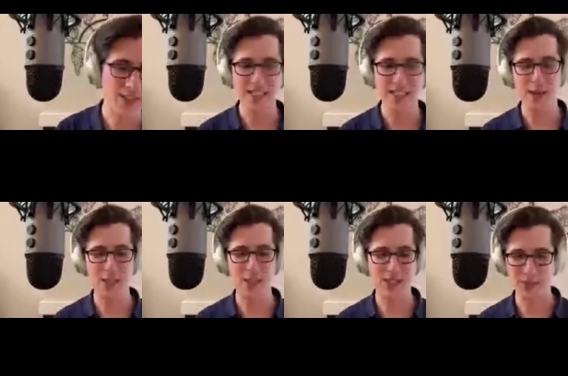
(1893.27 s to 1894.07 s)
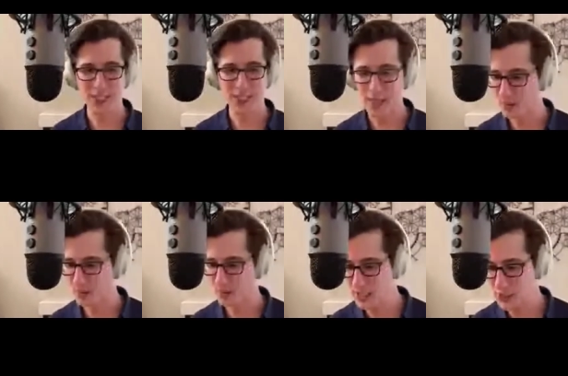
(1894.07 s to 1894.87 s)
object of type
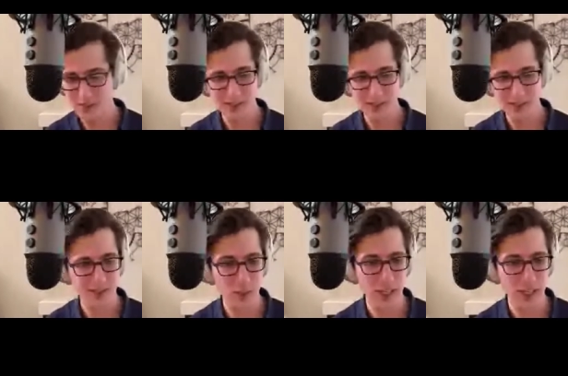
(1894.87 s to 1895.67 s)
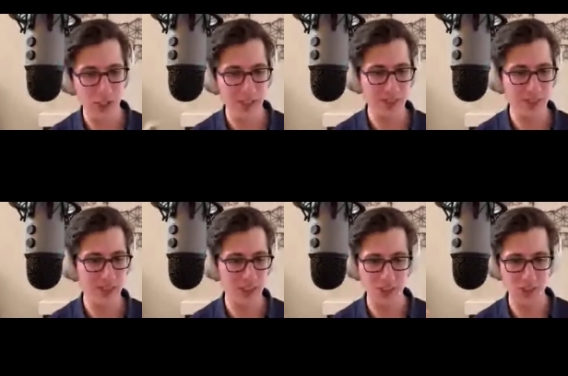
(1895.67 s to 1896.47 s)
location. Location, this
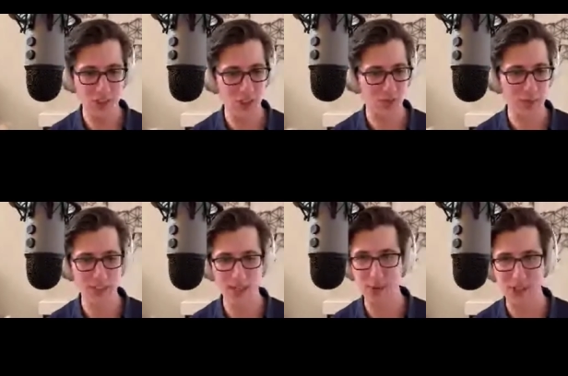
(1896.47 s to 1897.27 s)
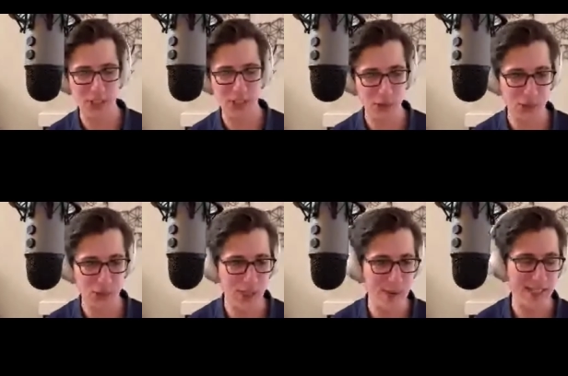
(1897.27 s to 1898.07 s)
is just from the Xamarin Essentials
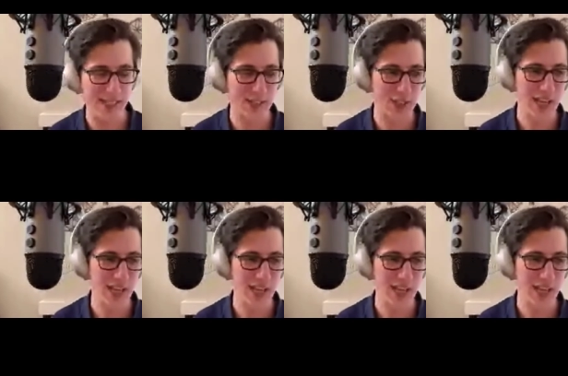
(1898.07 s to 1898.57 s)
NuGet package.